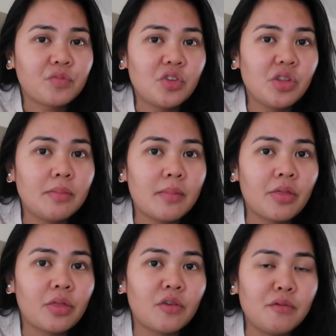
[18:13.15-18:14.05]
to the
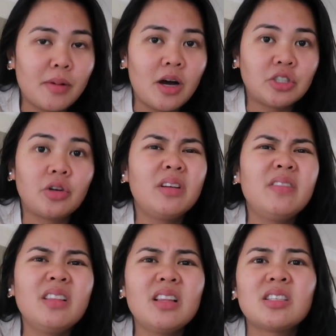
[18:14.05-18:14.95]
month of March or
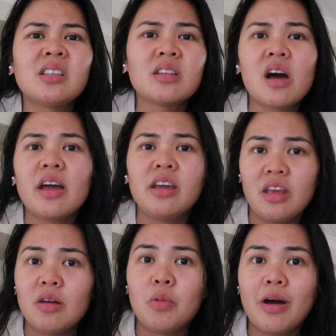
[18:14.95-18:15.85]
even this entire
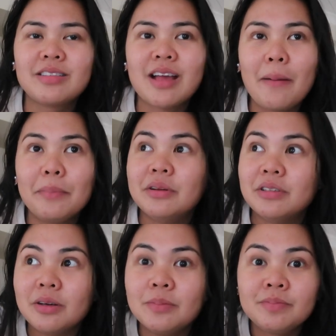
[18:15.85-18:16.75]
year. What has happened?